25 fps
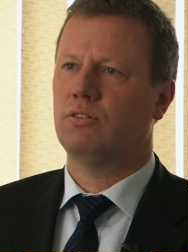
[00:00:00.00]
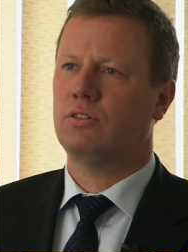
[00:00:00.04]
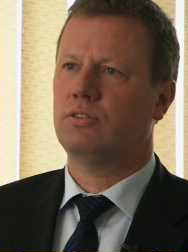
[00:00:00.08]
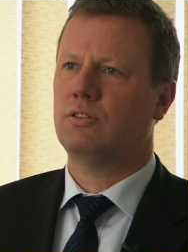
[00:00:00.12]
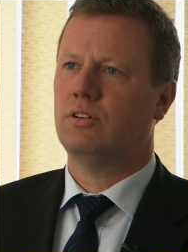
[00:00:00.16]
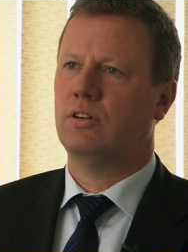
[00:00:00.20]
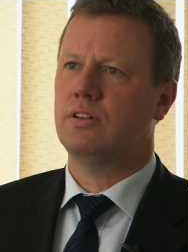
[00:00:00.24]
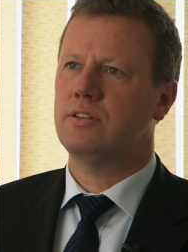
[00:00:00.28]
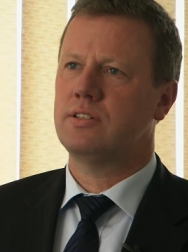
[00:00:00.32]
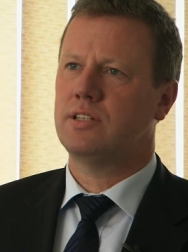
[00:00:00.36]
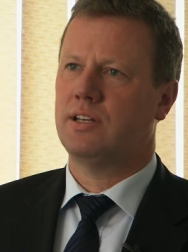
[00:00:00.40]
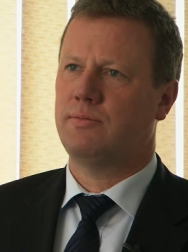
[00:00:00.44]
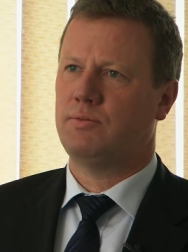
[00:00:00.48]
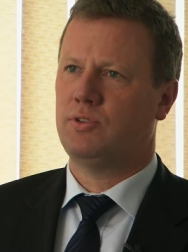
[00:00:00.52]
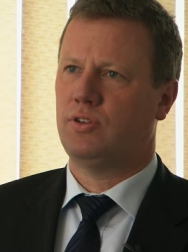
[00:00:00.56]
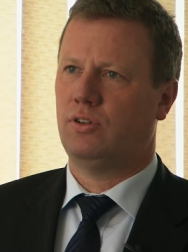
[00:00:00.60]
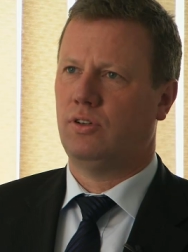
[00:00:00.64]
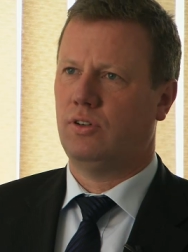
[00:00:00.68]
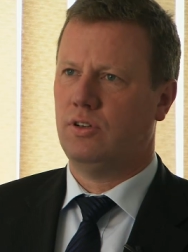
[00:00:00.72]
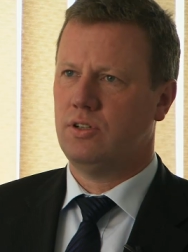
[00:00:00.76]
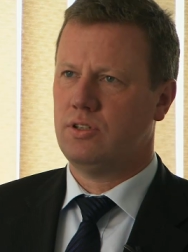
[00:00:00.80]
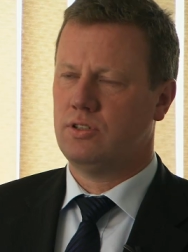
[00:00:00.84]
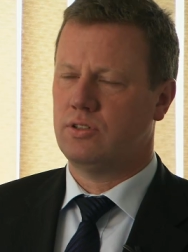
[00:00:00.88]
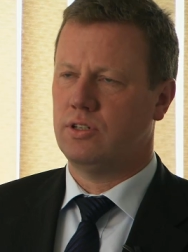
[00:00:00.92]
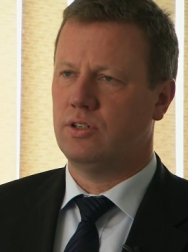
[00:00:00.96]
good concept
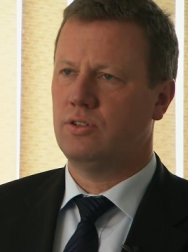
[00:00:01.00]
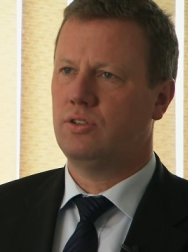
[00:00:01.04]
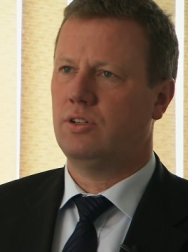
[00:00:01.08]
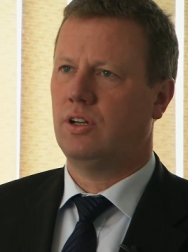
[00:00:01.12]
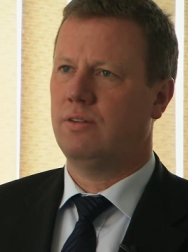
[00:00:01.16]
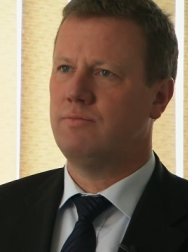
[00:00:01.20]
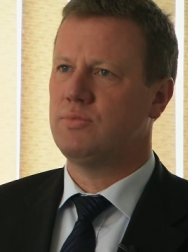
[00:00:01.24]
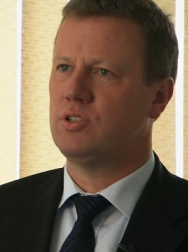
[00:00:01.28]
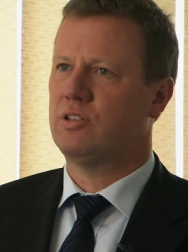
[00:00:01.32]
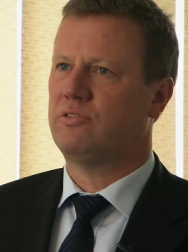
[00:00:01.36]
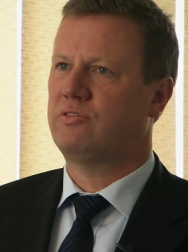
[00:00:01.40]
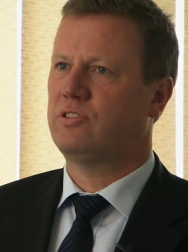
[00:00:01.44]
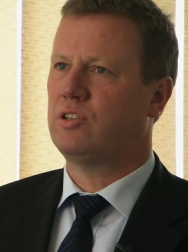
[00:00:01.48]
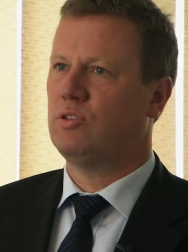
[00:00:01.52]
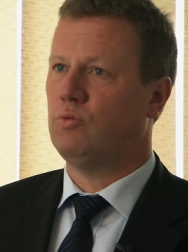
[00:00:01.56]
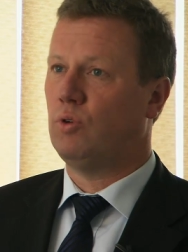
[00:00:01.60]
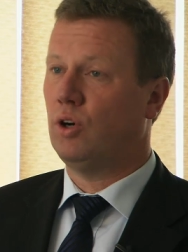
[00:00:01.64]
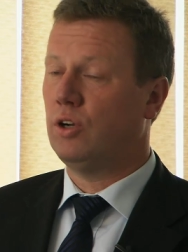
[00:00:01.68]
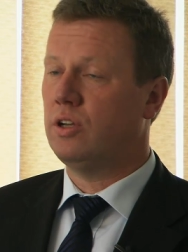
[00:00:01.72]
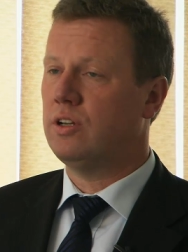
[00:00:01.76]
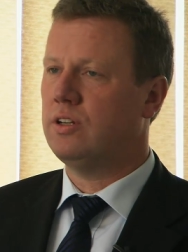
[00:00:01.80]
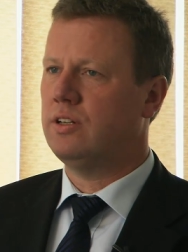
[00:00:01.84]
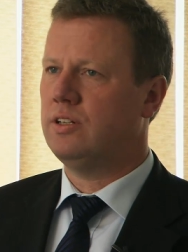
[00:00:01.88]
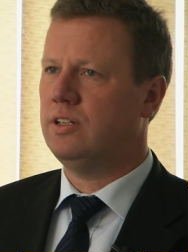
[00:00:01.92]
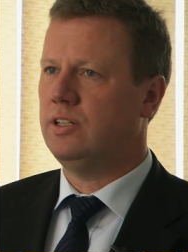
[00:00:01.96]
also in terms of
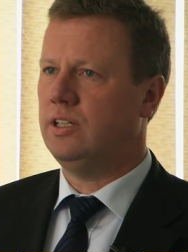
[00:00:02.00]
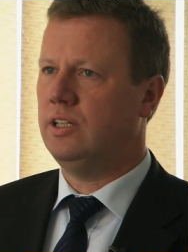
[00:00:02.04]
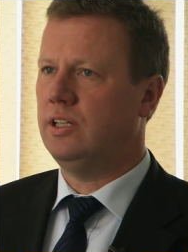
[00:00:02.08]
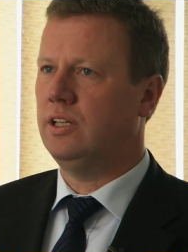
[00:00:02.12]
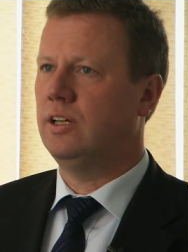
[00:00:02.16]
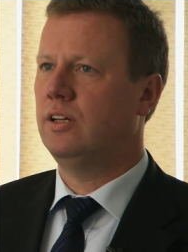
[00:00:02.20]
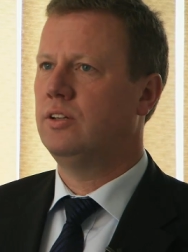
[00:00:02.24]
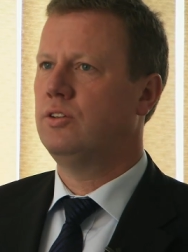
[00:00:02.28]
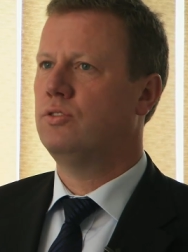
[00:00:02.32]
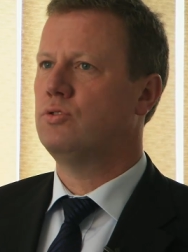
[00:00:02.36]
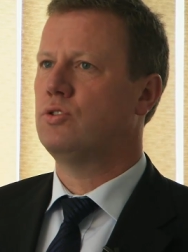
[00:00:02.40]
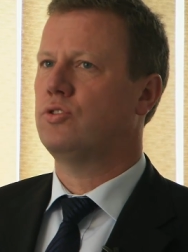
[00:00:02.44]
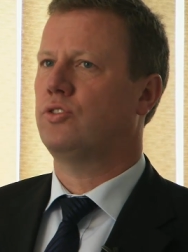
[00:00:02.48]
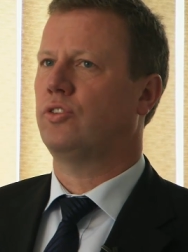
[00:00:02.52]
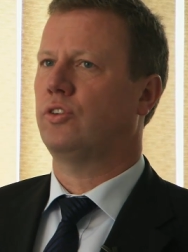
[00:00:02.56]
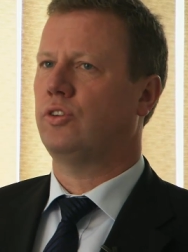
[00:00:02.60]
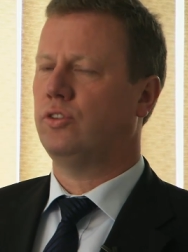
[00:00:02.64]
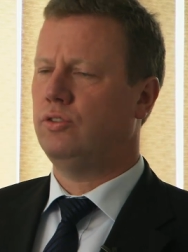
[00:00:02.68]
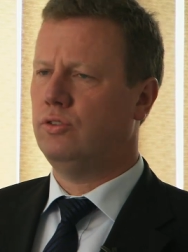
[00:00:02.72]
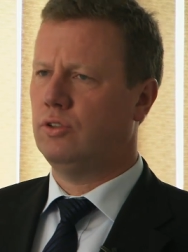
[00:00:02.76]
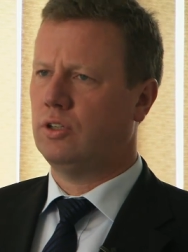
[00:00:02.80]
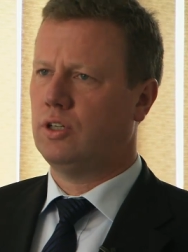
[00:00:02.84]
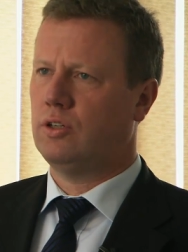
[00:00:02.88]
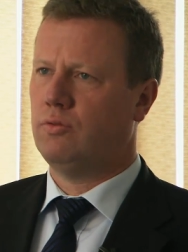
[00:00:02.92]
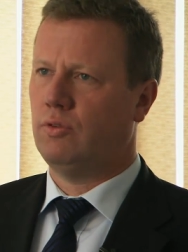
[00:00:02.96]
quality, to
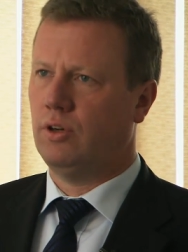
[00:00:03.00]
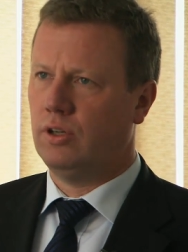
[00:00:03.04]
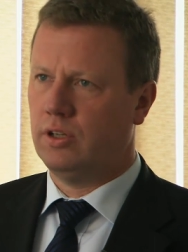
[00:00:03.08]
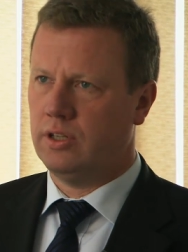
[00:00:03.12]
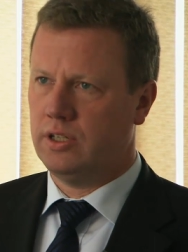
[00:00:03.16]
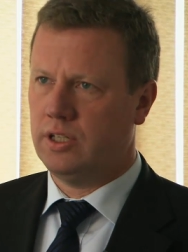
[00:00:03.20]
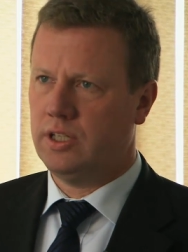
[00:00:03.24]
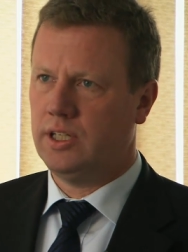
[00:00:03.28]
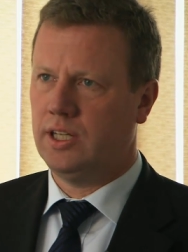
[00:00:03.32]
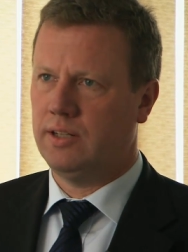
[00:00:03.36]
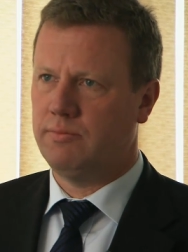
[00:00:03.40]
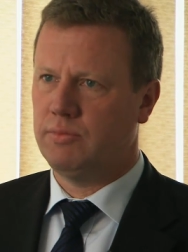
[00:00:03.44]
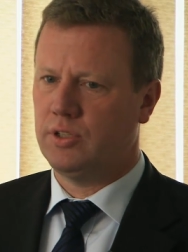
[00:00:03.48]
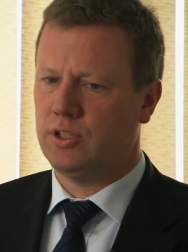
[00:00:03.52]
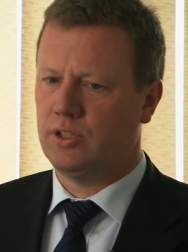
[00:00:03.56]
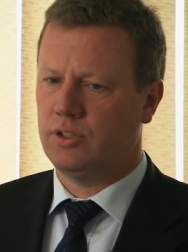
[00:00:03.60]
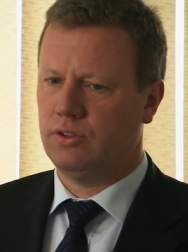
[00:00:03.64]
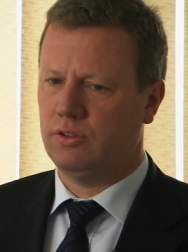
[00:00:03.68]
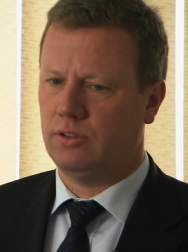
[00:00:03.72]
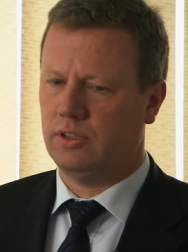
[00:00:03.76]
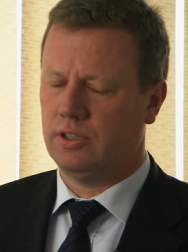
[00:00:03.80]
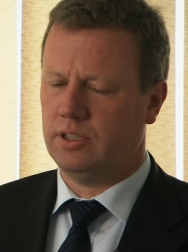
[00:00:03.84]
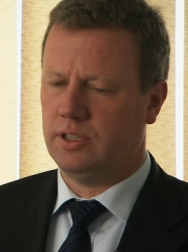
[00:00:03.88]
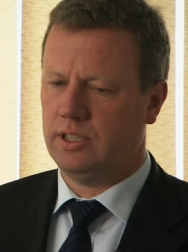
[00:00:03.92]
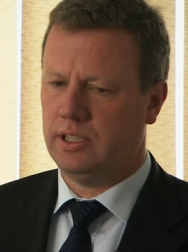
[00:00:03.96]
secure quality and
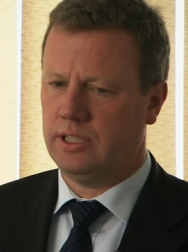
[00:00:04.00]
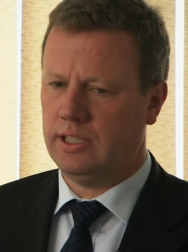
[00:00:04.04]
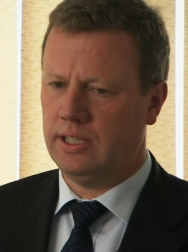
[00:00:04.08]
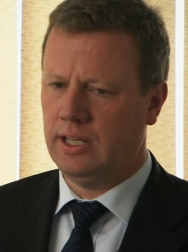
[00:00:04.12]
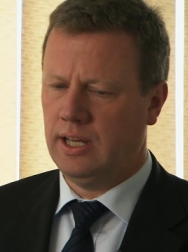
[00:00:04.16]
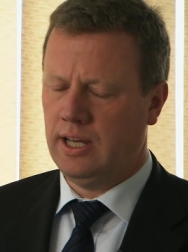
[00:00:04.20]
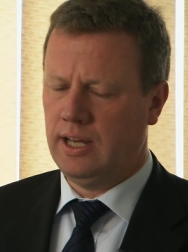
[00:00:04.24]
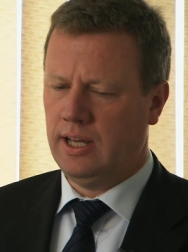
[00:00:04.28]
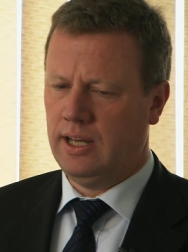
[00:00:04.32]
maturity.